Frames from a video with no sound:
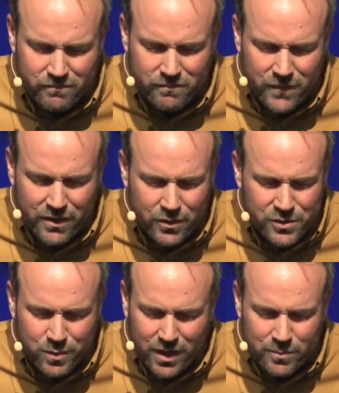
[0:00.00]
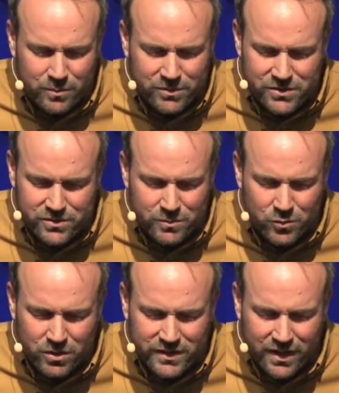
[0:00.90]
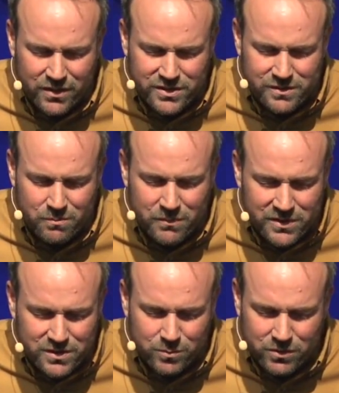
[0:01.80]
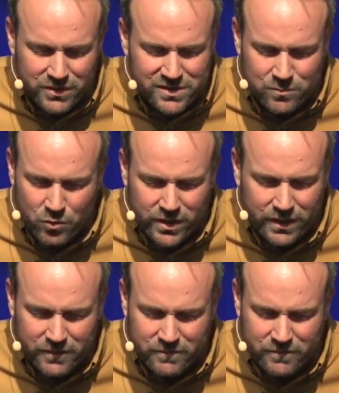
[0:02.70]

I know there's probably people in this room, Lord, that are just miserable this morning